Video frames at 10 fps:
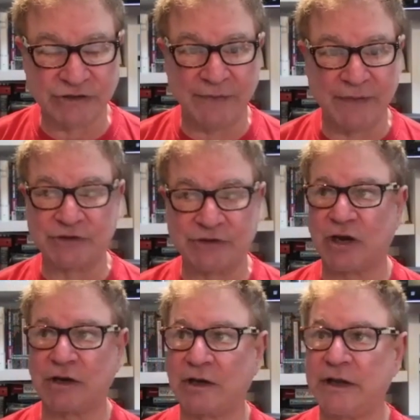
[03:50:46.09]
And then
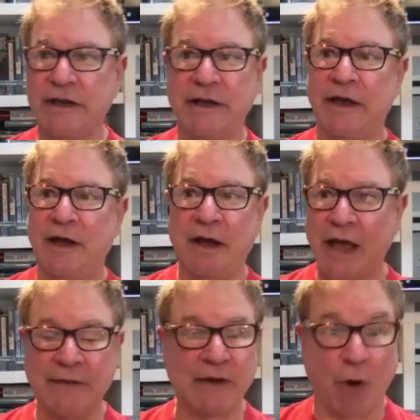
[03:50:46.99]
the
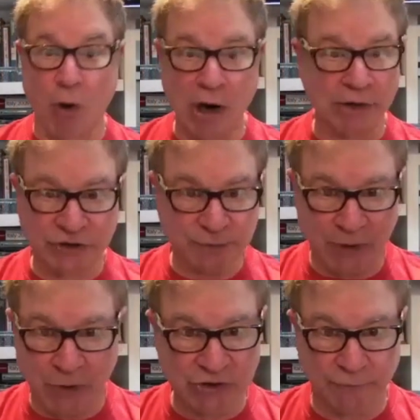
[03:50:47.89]
Arliss,
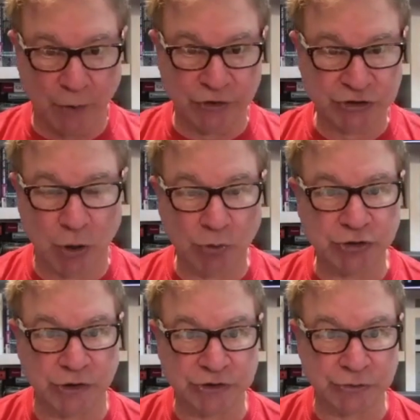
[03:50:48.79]
because of all the
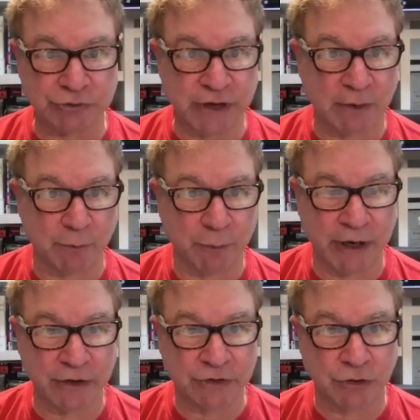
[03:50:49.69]
social issues that we went
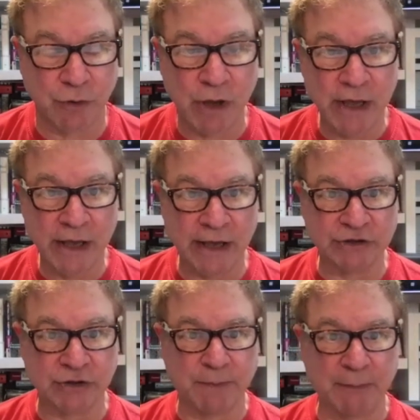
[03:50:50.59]
into,
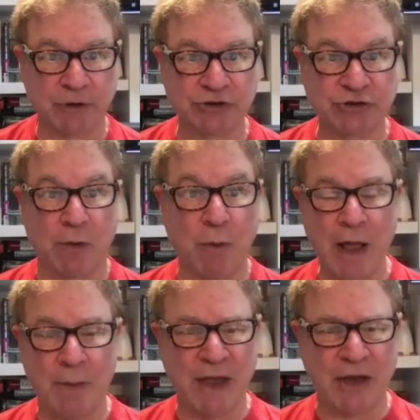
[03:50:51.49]
is people are saying,
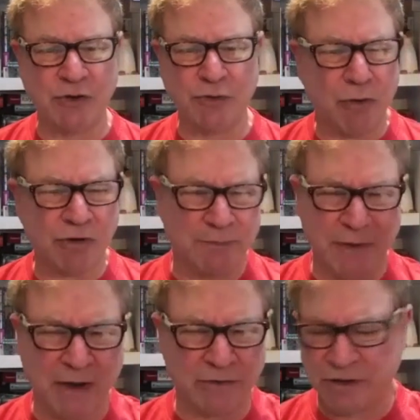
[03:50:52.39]
wow, man, you talked
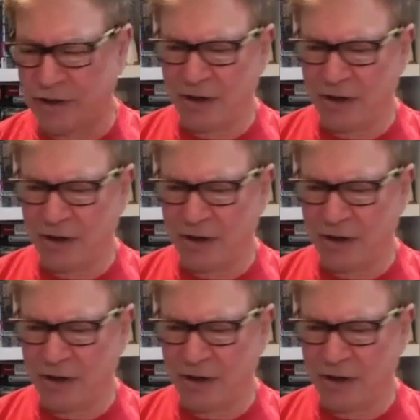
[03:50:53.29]
about